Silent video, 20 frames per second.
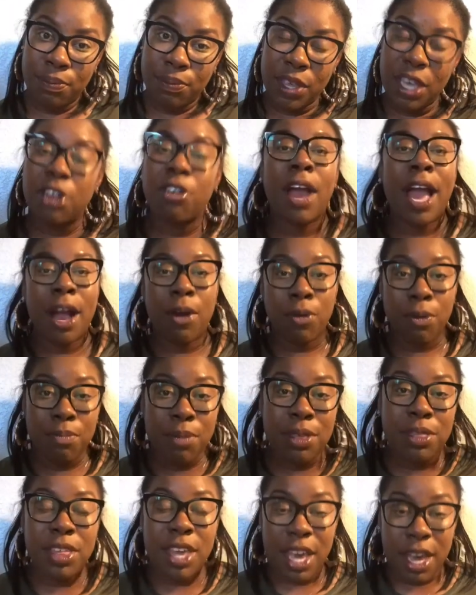interact with
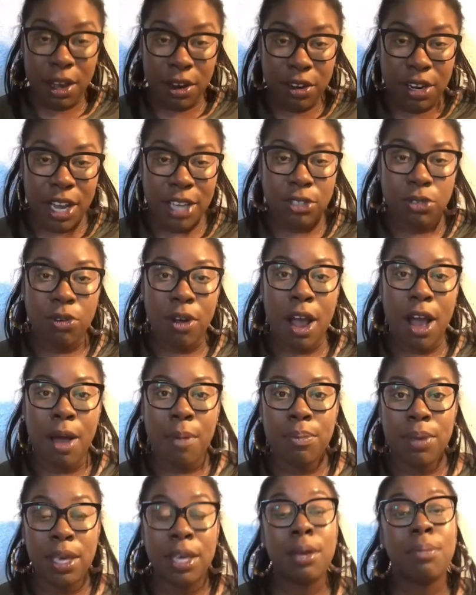me there. That's where I'll
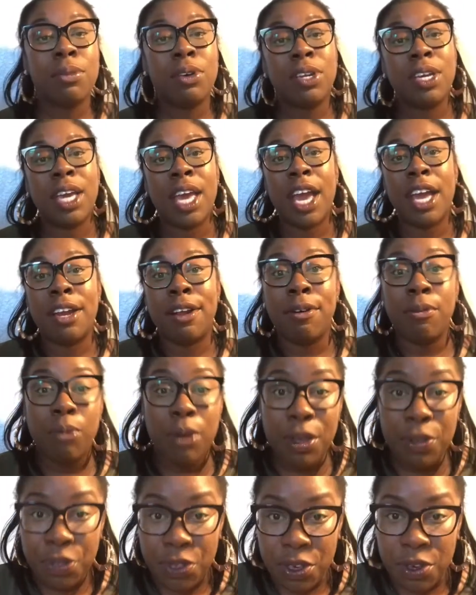be communicating
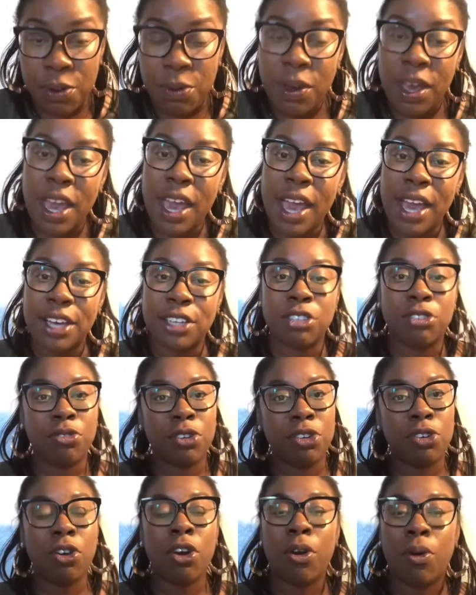with you and
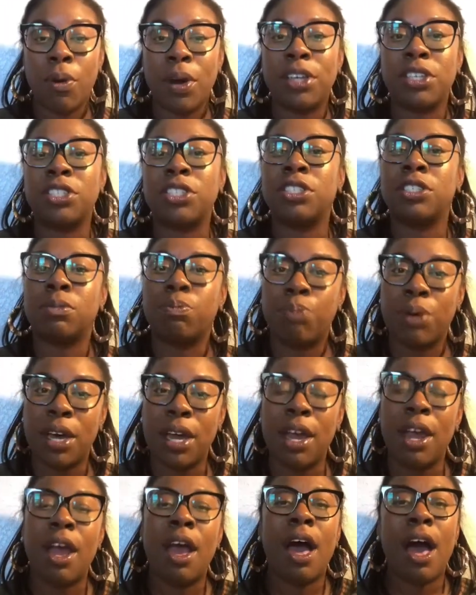answering your questions,
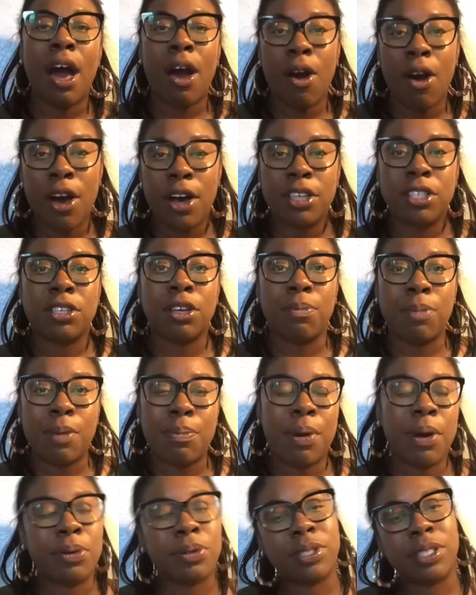but I'll also be
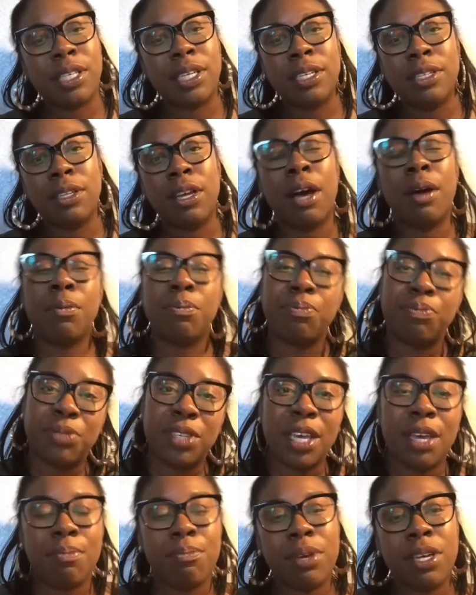posting
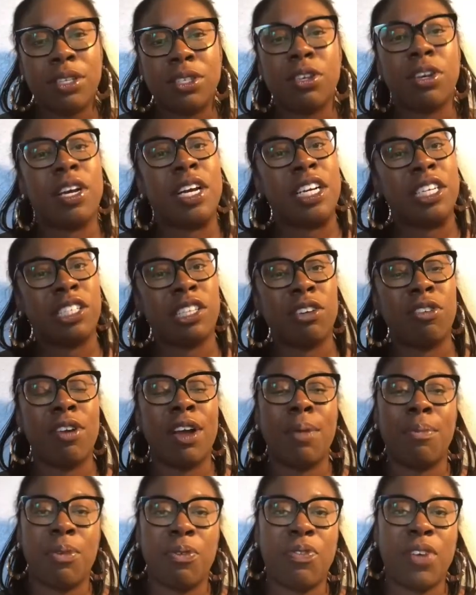tidbits on
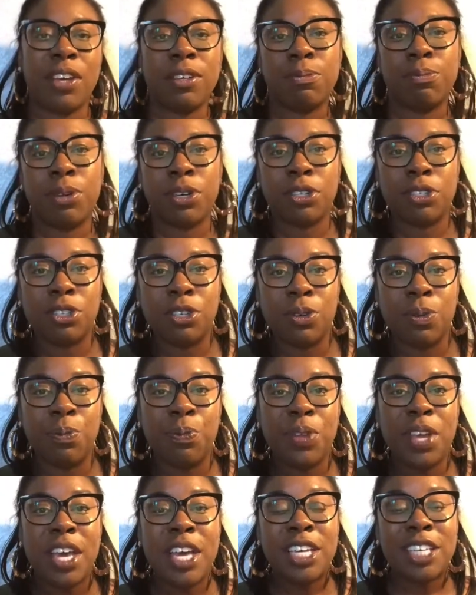Instagram and Facebook too.
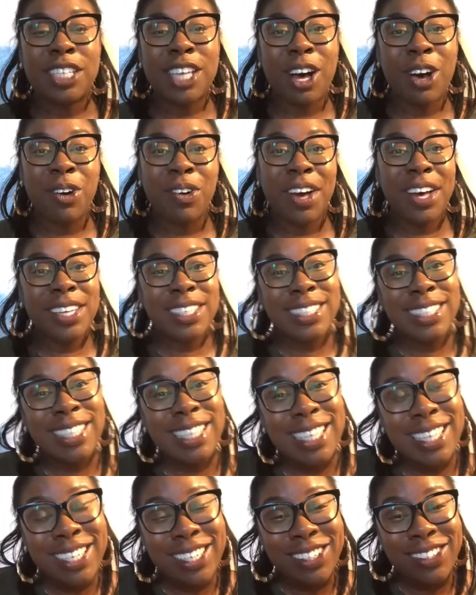So
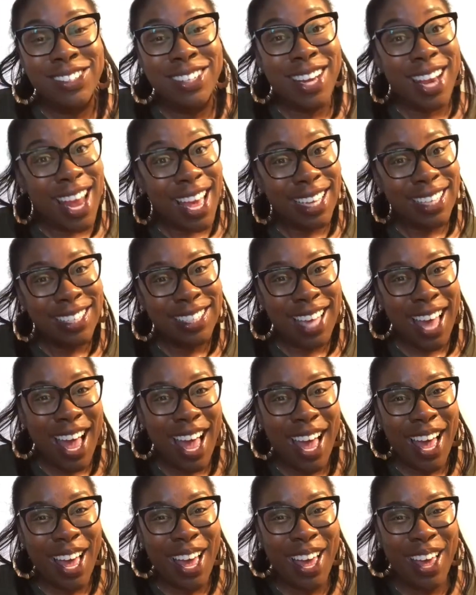until next
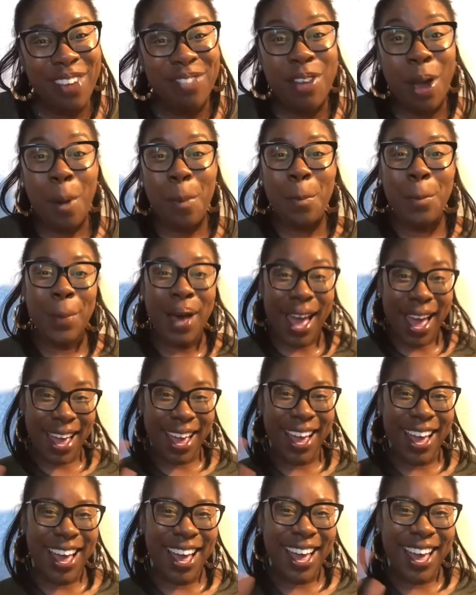time, bye
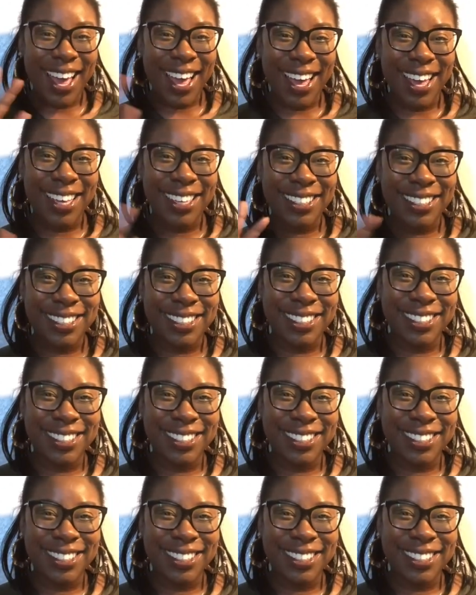guys.